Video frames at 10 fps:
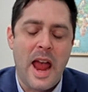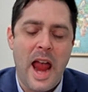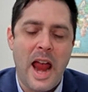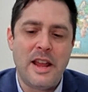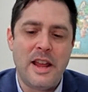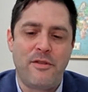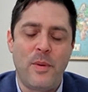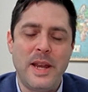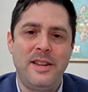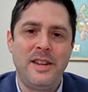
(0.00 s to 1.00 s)
And if
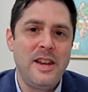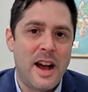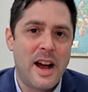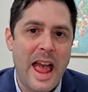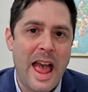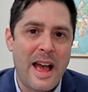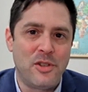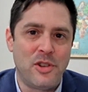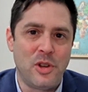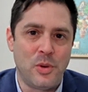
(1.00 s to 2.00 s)
we did not have
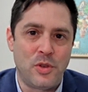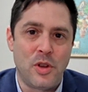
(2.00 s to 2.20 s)
zoos,